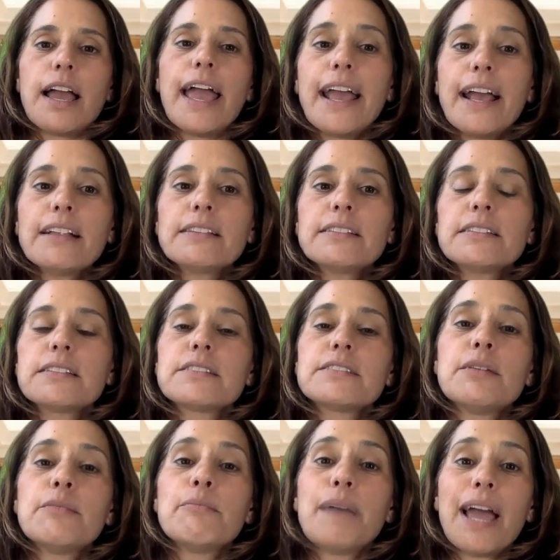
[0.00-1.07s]
and
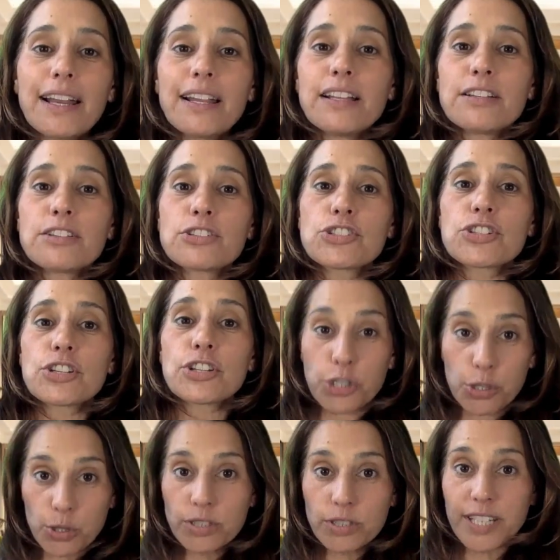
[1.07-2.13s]
to manage
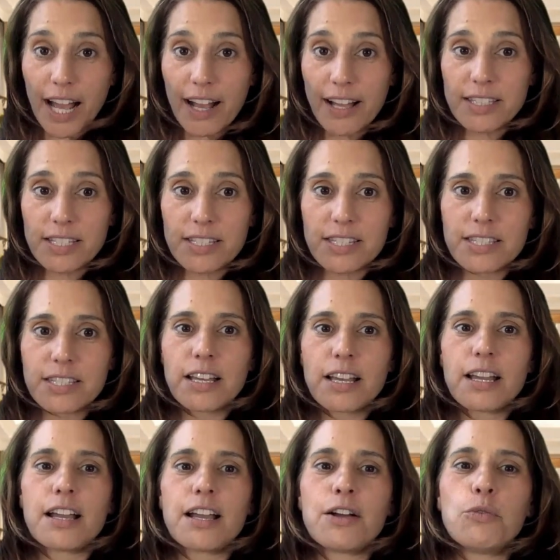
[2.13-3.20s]
your tasks
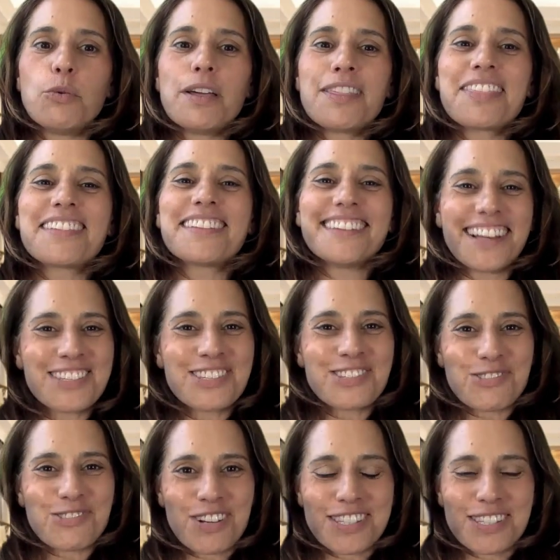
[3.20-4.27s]
with less
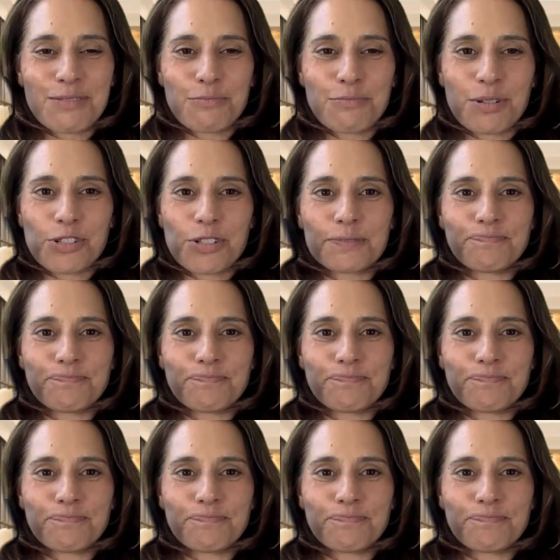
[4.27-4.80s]
stress and pressure.